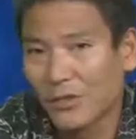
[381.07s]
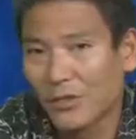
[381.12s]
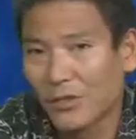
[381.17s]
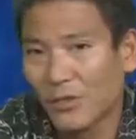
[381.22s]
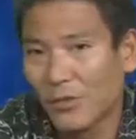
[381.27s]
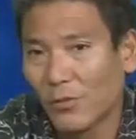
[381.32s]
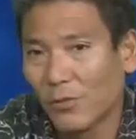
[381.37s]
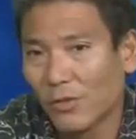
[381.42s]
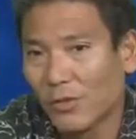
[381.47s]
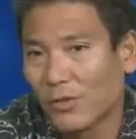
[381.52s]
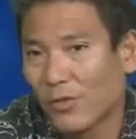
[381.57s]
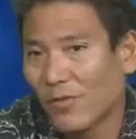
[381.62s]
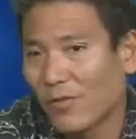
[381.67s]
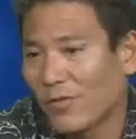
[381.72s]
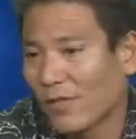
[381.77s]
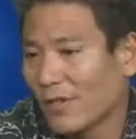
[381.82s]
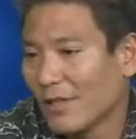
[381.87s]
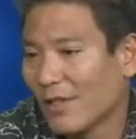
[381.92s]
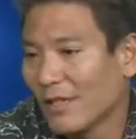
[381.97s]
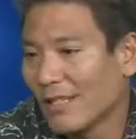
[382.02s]
So we don't
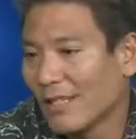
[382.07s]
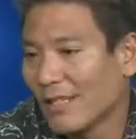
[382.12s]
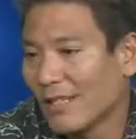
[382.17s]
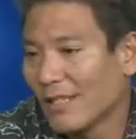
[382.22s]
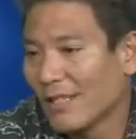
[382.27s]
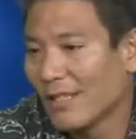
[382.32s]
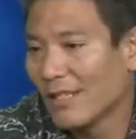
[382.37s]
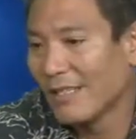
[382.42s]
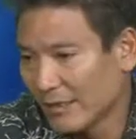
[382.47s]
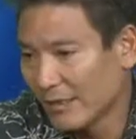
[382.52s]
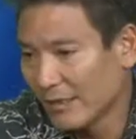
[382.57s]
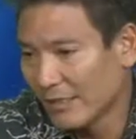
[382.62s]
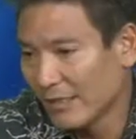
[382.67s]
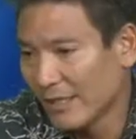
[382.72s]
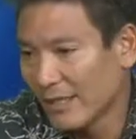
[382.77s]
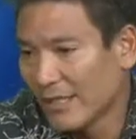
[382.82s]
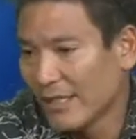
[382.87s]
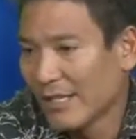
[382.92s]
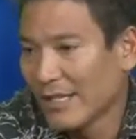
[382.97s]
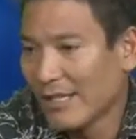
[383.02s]
fund ideas.
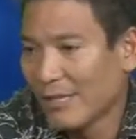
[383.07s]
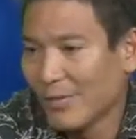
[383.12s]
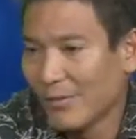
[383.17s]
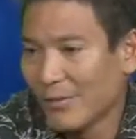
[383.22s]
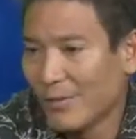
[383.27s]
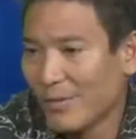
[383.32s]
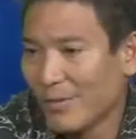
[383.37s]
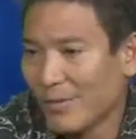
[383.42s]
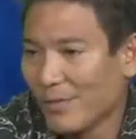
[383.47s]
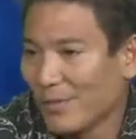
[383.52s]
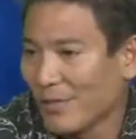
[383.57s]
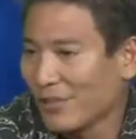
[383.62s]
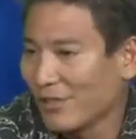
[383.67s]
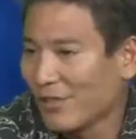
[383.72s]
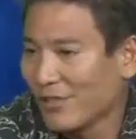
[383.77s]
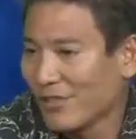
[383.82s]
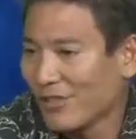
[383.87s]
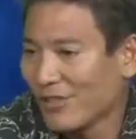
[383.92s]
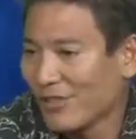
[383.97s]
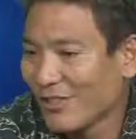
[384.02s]
It would be
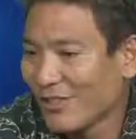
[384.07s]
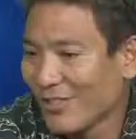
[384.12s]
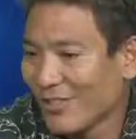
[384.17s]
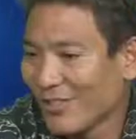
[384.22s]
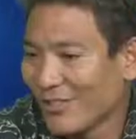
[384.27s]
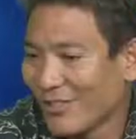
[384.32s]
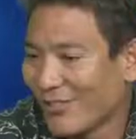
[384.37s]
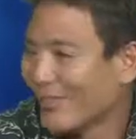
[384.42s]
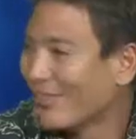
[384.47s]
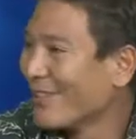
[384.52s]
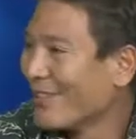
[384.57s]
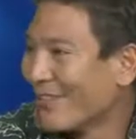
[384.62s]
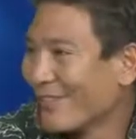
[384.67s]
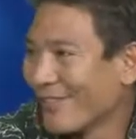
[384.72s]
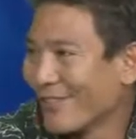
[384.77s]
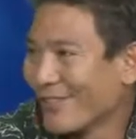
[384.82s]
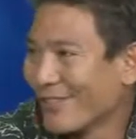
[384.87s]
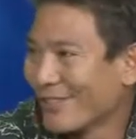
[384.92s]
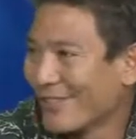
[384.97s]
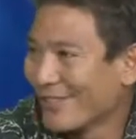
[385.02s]
much too
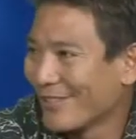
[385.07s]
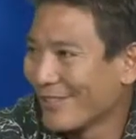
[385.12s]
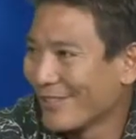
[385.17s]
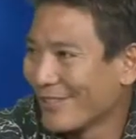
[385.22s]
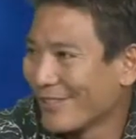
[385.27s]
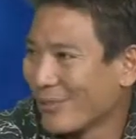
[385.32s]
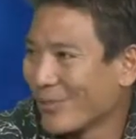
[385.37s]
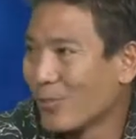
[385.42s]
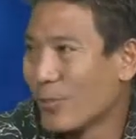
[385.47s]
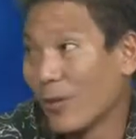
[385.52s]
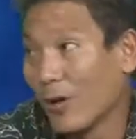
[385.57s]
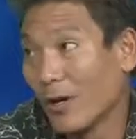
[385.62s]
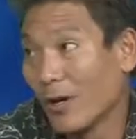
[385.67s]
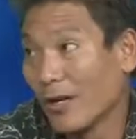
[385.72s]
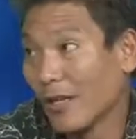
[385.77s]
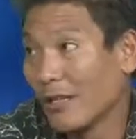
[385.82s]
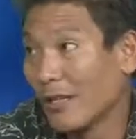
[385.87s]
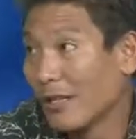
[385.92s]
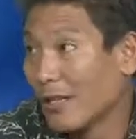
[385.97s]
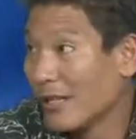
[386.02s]
difficult, too
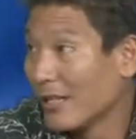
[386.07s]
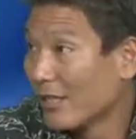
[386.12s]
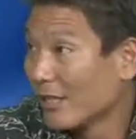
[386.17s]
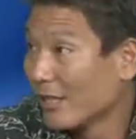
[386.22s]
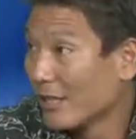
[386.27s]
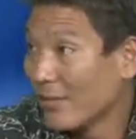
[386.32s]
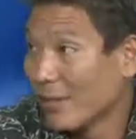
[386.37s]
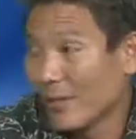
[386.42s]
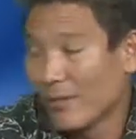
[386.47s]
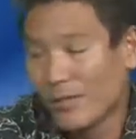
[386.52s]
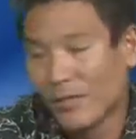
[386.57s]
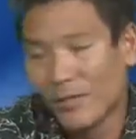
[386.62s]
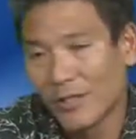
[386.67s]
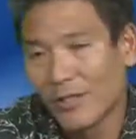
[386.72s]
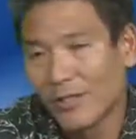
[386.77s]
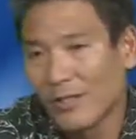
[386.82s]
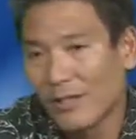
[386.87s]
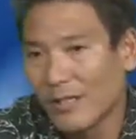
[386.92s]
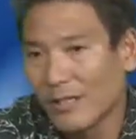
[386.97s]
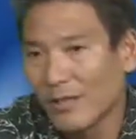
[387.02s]
broad to be able
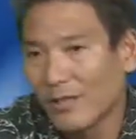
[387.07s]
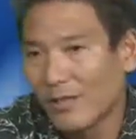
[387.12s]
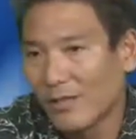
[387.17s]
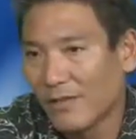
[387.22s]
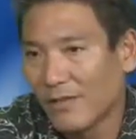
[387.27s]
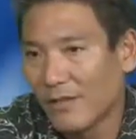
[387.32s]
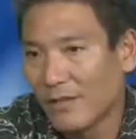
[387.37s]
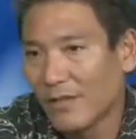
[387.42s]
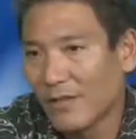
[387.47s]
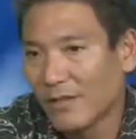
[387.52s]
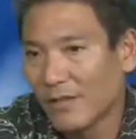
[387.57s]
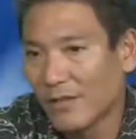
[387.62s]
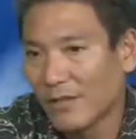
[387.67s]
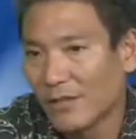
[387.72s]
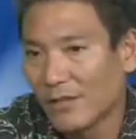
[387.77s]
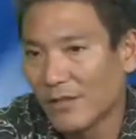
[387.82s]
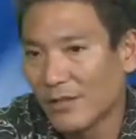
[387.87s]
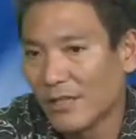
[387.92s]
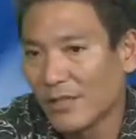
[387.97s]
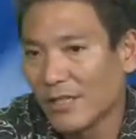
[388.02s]
to fund
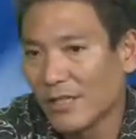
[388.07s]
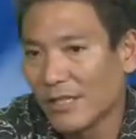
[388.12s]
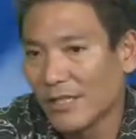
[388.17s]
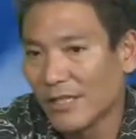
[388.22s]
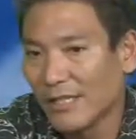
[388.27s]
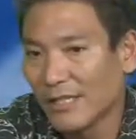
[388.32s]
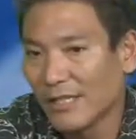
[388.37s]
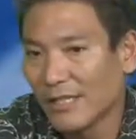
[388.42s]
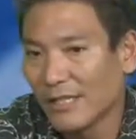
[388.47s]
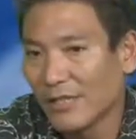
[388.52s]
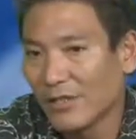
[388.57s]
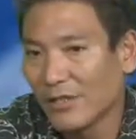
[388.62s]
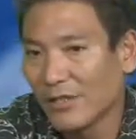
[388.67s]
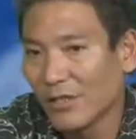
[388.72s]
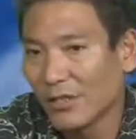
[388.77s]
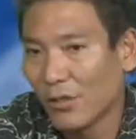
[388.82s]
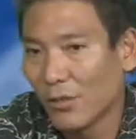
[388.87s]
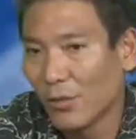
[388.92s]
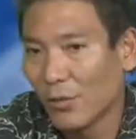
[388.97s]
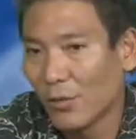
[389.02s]
just ideas.
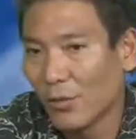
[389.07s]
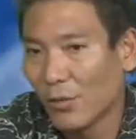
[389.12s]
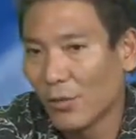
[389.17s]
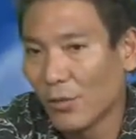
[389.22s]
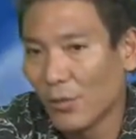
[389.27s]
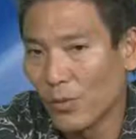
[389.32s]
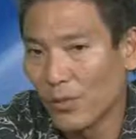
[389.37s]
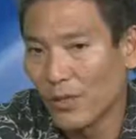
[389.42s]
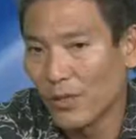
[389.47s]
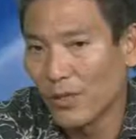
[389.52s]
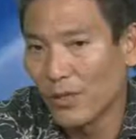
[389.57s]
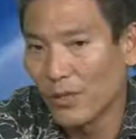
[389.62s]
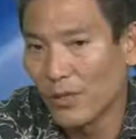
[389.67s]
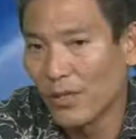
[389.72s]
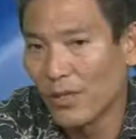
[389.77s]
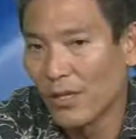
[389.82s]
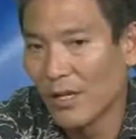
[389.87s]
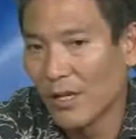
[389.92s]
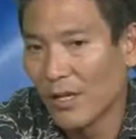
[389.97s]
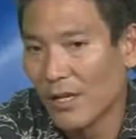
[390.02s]
So
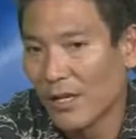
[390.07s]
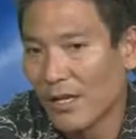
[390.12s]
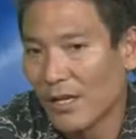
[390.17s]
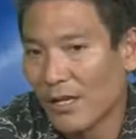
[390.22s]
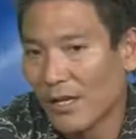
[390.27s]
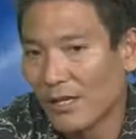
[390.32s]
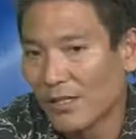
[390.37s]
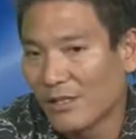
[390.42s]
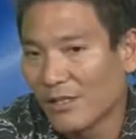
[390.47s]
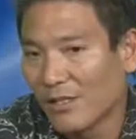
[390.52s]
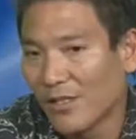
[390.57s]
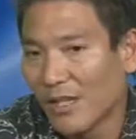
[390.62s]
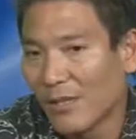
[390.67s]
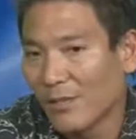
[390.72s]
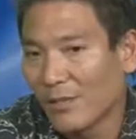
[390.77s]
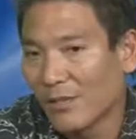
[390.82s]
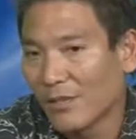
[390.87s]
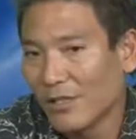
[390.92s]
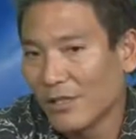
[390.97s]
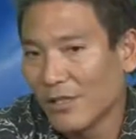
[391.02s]
we
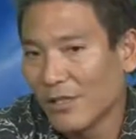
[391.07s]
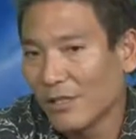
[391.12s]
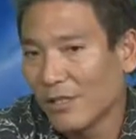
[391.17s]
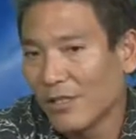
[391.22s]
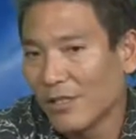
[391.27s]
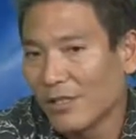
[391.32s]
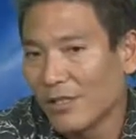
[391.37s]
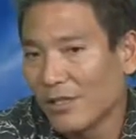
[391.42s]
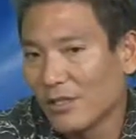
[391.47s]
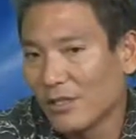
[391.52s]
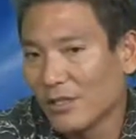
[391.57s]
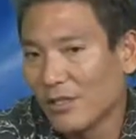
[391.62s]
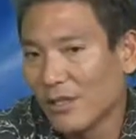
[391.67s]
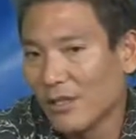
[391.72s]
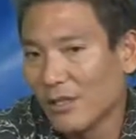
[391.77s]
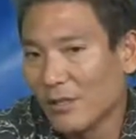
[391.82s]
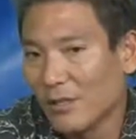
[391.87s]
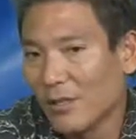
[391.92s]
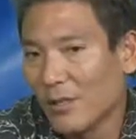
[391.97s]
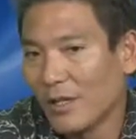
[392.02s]
establish at least
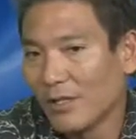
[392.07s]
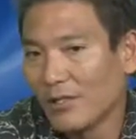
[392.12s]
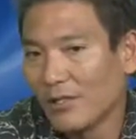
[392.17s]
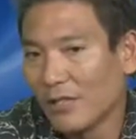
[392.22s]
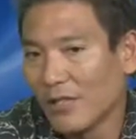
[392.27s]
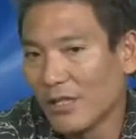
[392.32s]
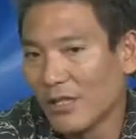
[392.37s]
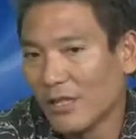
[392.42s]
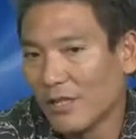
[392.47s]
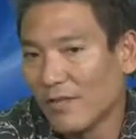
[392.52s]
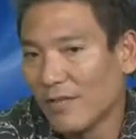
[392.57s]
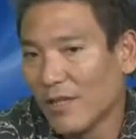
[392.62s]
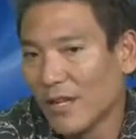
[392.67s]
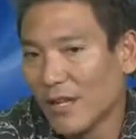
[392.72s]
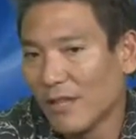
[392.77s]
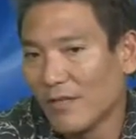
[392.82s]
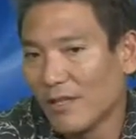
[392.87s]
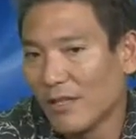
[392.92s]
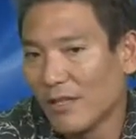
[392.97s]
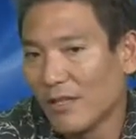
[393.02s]
the baseline of
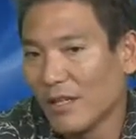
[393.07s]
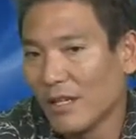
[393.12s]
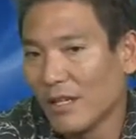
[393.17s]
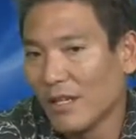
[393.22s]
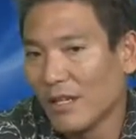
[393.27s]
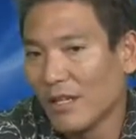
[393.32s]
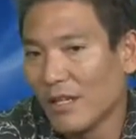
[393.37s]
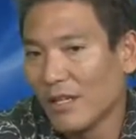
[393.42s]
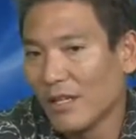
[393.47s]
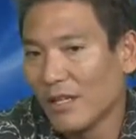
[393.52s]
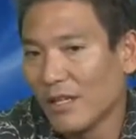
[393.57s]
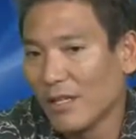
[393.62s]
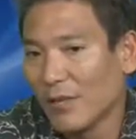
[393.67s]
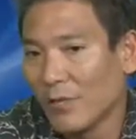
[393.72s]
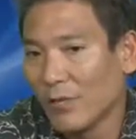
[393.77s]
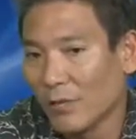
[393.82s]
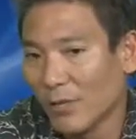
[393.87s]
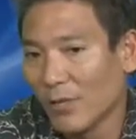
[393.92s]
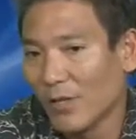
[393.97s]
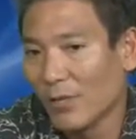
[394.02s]
having a
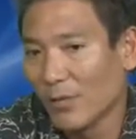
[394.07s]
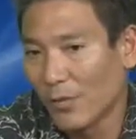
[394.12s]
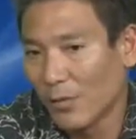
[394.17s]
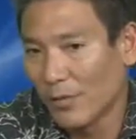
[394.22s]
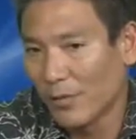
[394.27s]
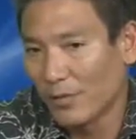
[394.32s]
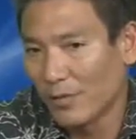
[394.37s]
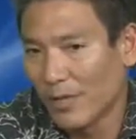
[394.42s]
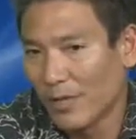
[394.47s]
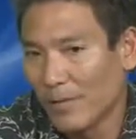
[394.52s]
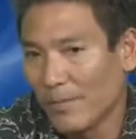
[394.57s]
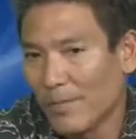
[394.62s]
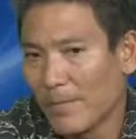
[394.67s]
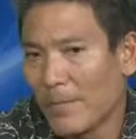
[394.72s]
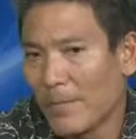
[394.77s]
working prototype.